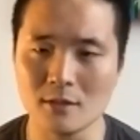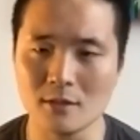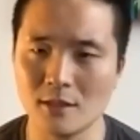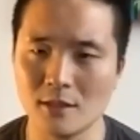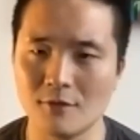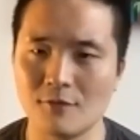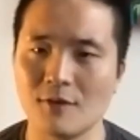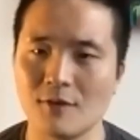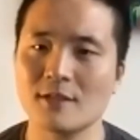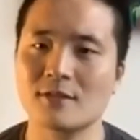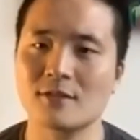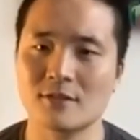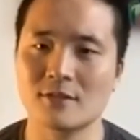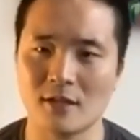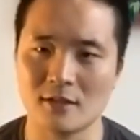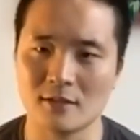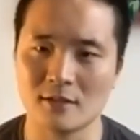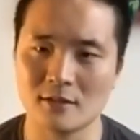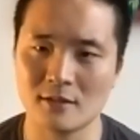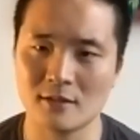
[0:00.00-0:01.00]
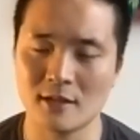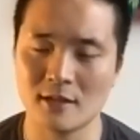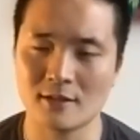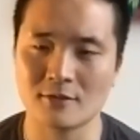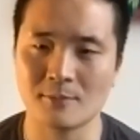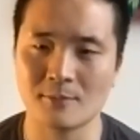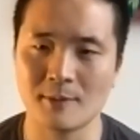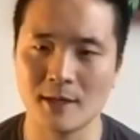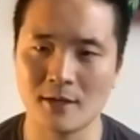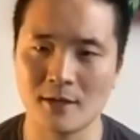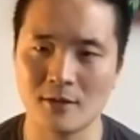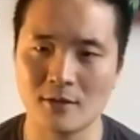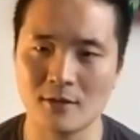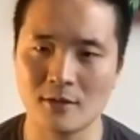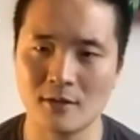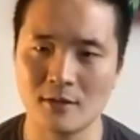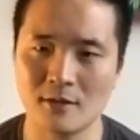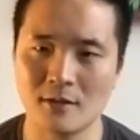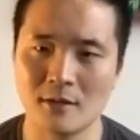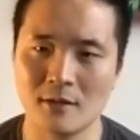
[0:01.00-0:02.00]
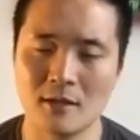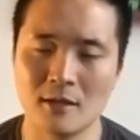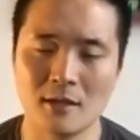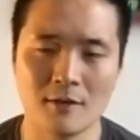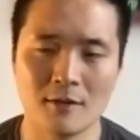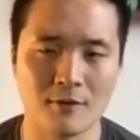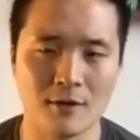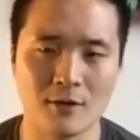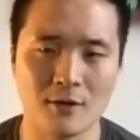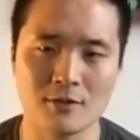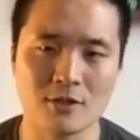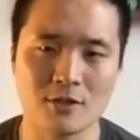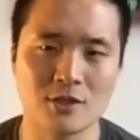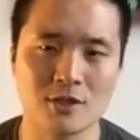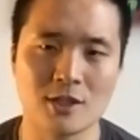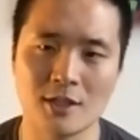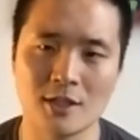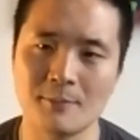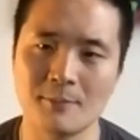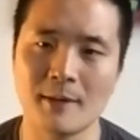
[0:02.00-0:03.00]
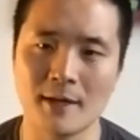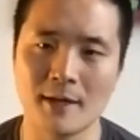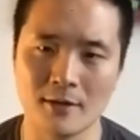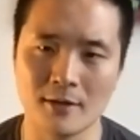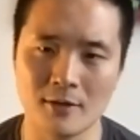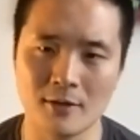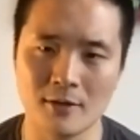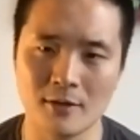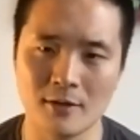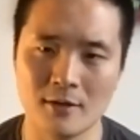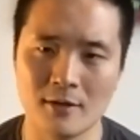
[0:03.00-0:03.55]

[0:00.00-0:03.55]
if I sucked as a painter, if I was a shitty painter,